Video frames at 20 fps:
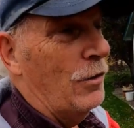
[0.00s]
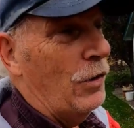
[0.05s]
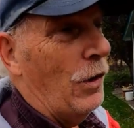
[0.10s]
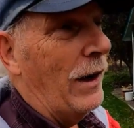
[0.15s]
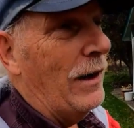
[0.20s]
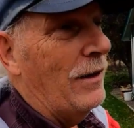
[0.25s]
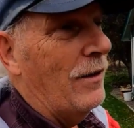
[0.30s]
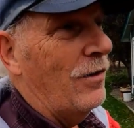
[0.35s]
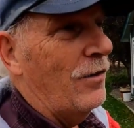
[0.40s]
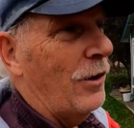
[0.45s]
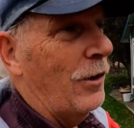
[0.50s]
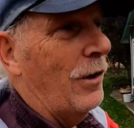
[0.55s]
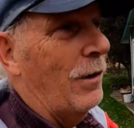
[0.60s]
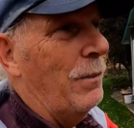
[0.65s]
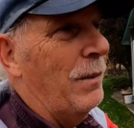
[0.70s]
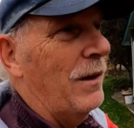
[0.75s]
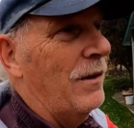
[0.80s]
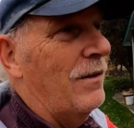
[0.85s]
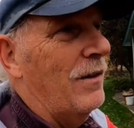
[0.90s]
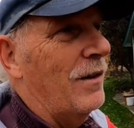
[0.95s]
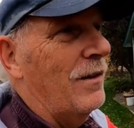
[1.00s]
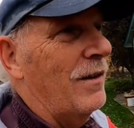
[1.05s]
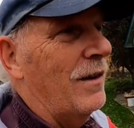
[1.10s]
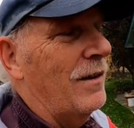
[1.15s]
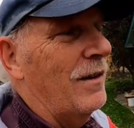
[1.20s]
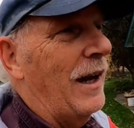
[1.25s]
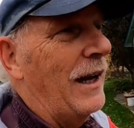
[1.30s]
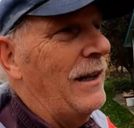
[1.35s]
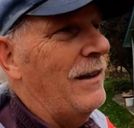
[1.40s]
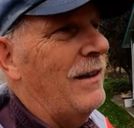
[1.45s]
or tried to start a
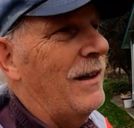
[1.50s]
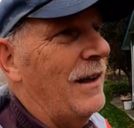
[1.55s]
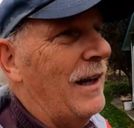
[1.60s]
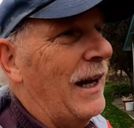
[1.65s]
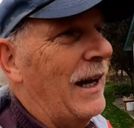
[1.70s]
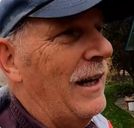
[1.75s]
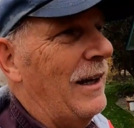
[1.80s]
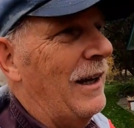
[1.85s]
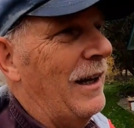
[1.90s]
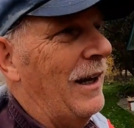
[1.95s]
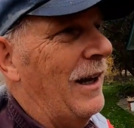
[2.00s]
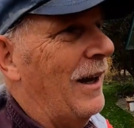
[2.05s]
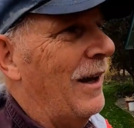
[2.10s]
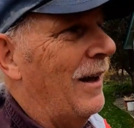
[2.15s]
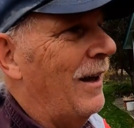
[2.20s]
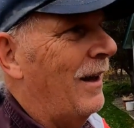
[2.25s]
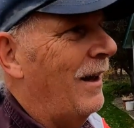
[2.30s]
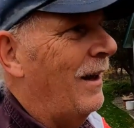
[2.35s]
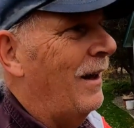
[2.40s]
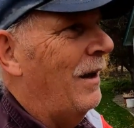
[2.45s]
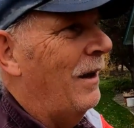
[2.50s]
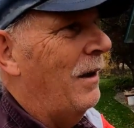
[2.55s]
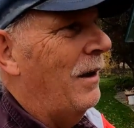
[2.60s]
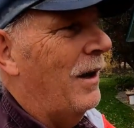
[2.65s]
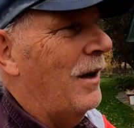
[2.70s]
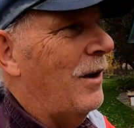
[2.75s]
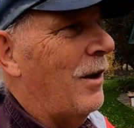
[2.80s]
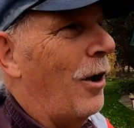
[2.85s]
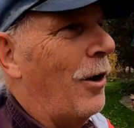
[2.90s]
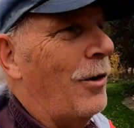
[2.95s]
business in 1980
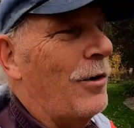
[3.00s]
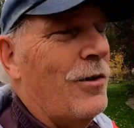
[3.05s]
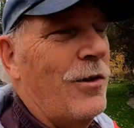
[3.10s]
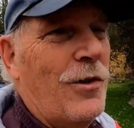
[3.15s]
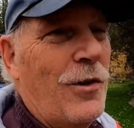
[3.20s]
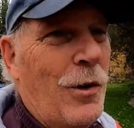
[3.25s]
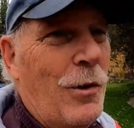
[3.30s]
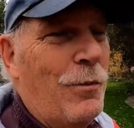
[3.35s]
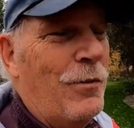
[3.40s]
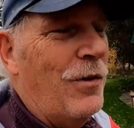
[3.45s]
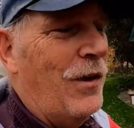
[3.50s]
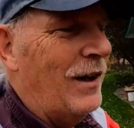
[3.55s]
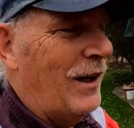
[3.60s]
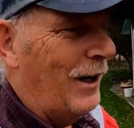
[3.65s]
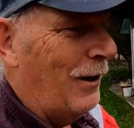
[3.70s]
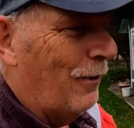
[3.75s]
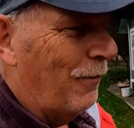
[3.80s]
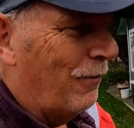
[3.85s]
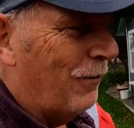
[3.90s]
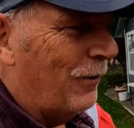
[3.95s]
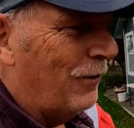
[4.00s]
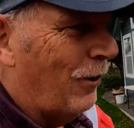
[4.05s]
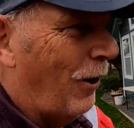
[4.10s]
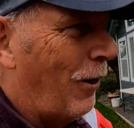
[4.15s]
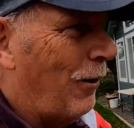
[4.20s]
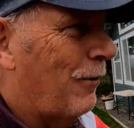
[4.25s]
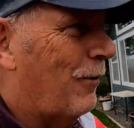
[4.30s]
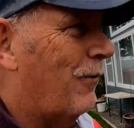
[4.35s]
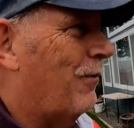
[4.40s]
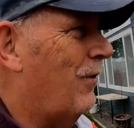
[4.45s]
called Zoom Video and
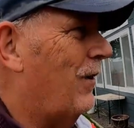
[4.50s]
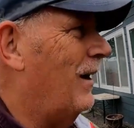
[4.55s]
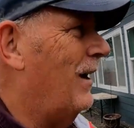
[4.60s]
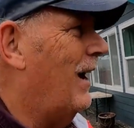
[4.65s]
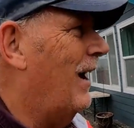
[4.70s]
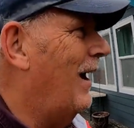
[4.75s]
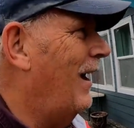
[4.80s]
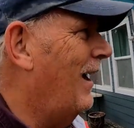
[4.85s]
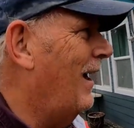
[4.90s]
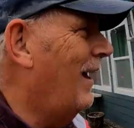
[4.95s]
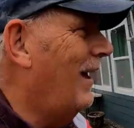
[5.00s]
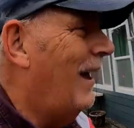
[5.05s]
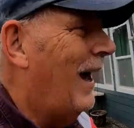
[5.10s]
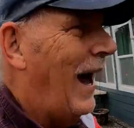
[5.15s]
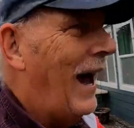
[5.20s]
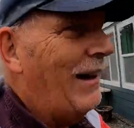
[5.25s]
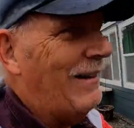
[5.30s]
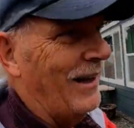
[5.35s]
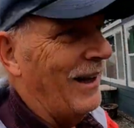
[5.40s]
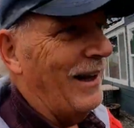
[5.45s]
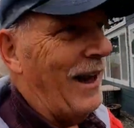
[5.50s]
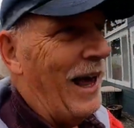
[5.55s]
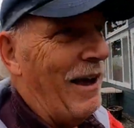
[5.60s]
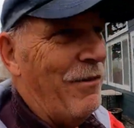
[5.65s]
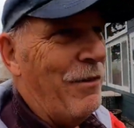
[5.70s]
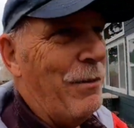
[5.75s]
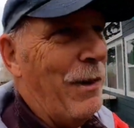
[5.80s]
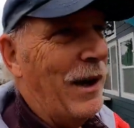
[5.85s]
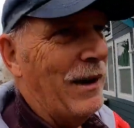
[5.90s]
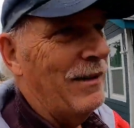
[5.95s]
Photography. I have to
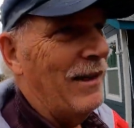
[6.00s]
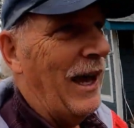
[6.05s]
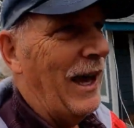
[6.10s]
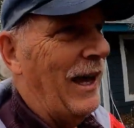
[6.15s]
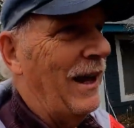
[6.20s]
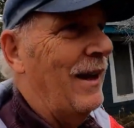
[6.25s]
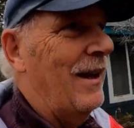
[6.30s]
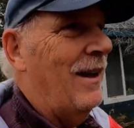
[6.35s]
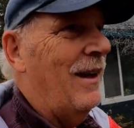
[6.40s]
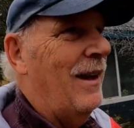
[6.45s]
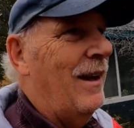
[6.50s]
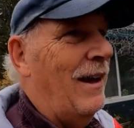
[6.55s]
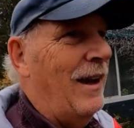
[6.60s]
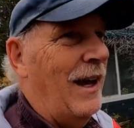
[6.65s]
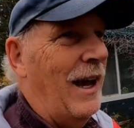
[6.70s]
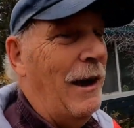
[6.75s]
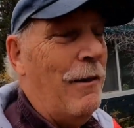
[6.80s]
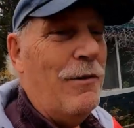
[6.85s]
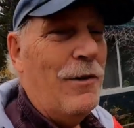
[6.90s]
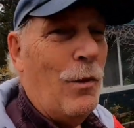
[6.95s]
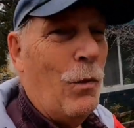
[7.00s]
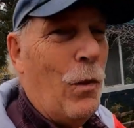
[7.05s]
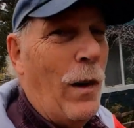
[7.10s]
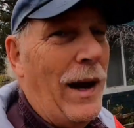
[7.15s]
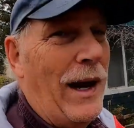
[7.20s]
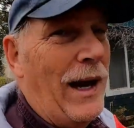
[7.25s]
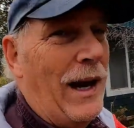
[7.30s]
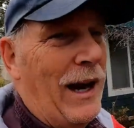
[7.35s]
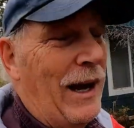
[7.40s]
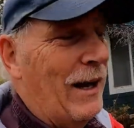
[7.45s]
laugh about that. It was
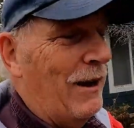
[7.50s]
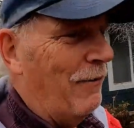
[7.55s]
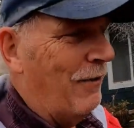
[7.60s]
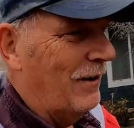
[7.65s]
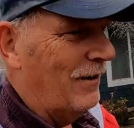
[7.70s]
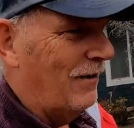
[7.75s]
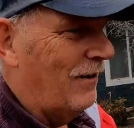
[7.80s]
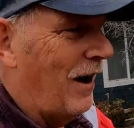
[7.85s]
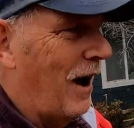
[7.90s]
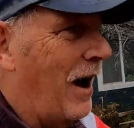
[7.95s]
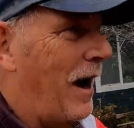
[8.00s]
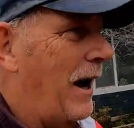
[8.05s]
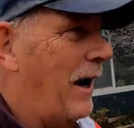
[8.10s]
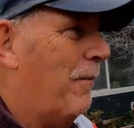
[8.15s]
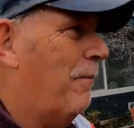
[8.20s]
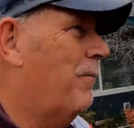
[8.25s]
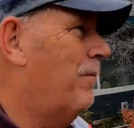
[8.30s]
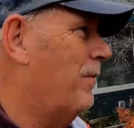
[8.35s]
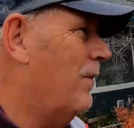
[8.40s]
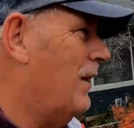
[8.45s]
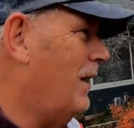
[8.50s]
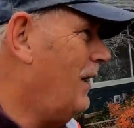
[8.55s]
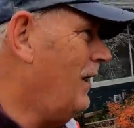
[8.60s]
way ahead of its time.